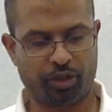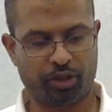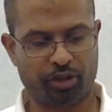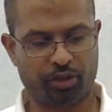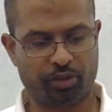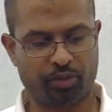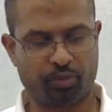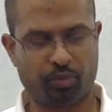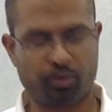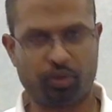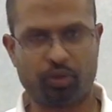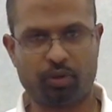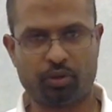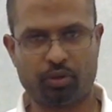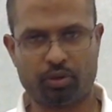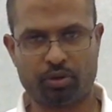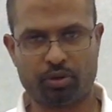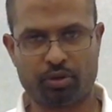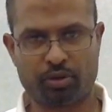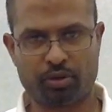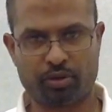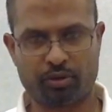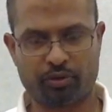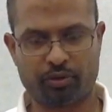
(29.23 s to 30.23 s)

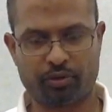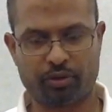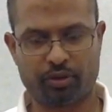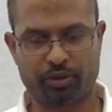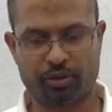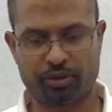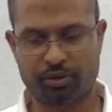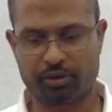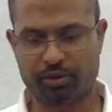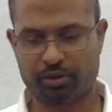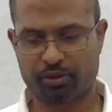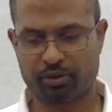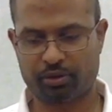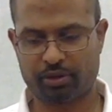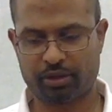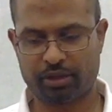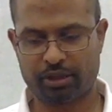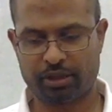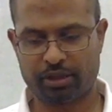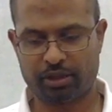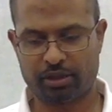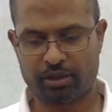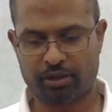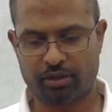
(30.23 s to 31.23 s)
boards of this
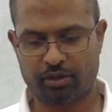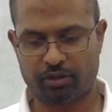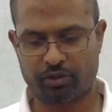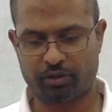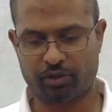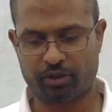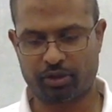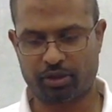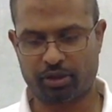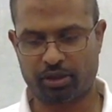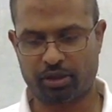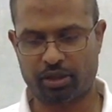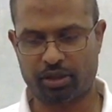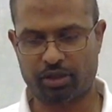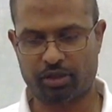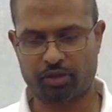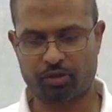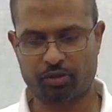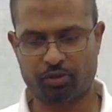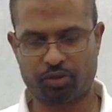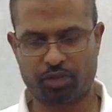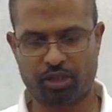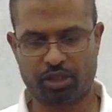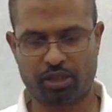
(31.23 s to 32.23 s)

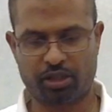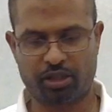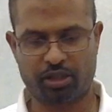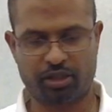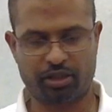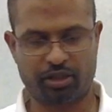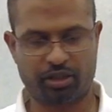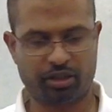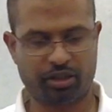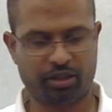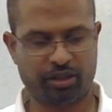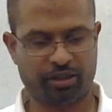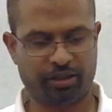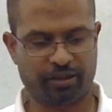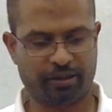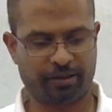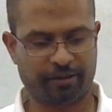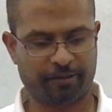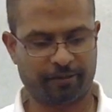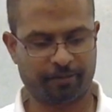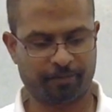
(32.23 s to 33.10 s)
classroom satellite kit,